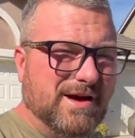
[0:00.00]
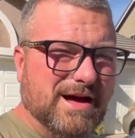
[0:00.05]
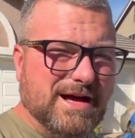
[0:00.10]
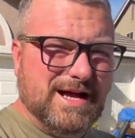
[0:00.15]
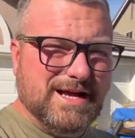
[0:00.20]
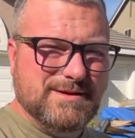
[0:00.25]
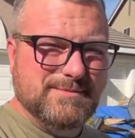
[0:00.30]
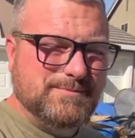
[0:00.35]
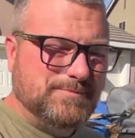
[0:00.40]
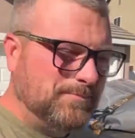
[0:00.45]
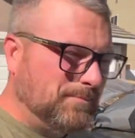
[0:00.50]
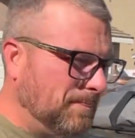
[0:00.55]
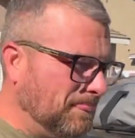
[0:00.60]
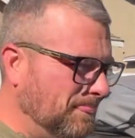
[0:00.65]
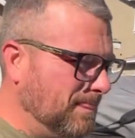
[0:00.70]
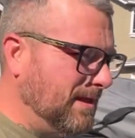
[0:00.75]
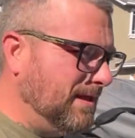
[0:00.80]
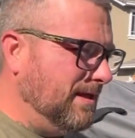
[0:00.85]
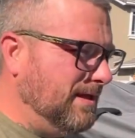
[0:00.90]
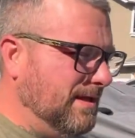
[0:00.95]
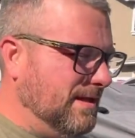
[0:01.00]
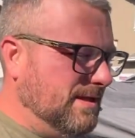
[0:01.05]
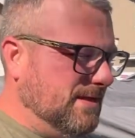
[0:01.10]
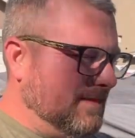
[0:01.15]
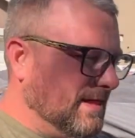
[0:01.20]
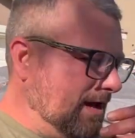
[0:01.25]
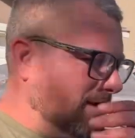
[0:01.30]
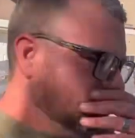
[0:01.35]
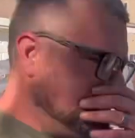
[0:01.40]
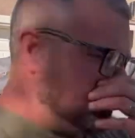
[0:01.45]
But
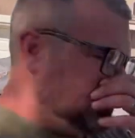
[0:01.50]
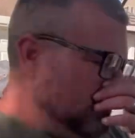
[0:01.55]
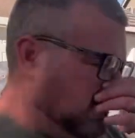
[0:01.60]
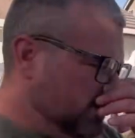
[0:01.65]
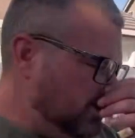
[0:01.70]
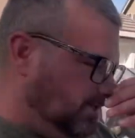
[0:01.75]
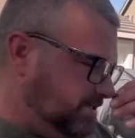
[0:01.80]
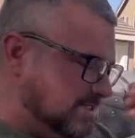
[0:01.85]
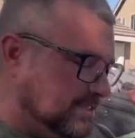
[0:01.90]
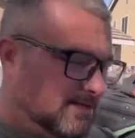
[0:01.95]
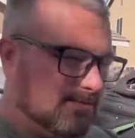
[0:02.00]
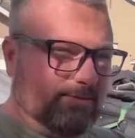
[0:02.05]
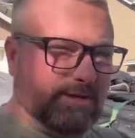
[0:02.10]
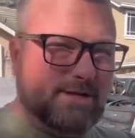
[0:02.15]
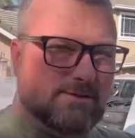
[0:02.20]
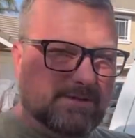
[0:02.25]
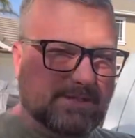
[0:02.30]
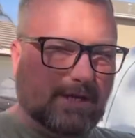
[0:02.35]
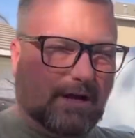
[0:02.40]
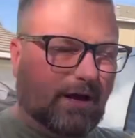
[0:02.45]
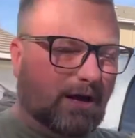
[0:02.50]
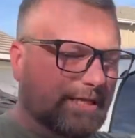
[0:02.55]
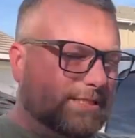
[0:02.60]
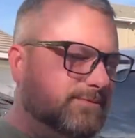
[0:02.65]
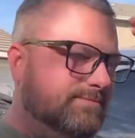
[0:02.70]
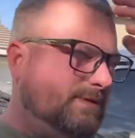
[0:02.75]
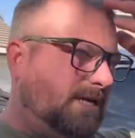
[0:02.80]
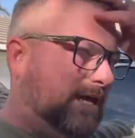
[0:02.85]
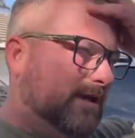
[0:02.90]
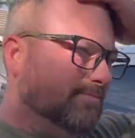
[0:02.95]
Thousand Trails Yosemite was an
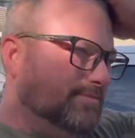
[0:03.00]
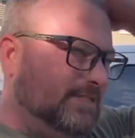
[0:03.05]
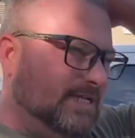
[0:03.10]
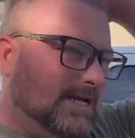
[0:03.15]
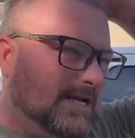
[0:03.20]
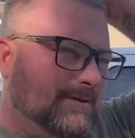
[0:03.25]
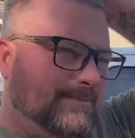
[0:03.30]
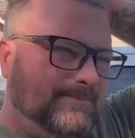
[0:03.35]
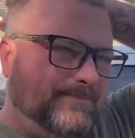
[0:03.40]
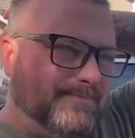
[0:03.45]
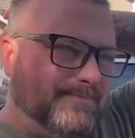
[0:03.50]
awesome campsite.